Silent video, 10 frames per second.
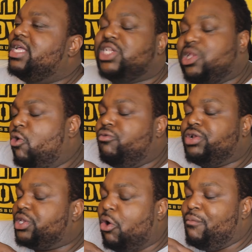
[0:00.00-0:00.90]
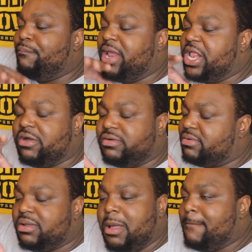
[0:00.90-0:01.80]
No media
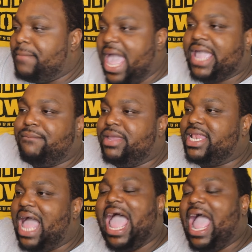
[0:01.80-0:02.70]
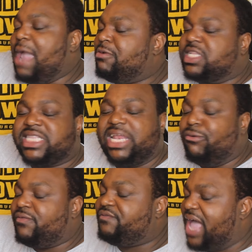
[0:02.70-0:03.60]
backing me. I ain't want to say no
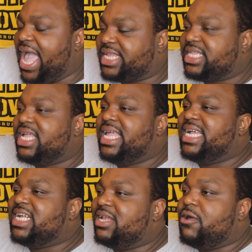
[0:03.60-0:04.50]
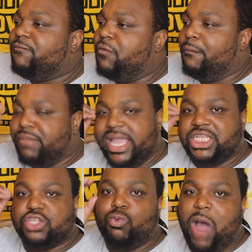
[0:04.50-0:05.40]
facts. For me,
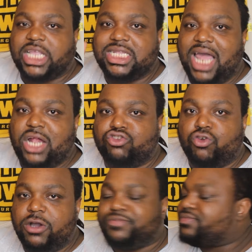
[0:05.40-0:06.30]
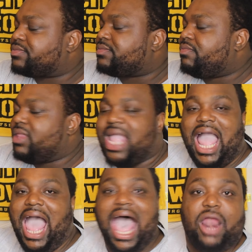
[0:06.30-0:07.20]
just watching Donald Trump,
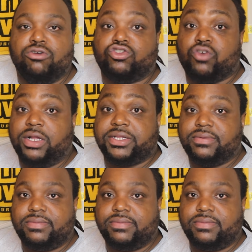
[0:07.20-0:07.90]
I don't trust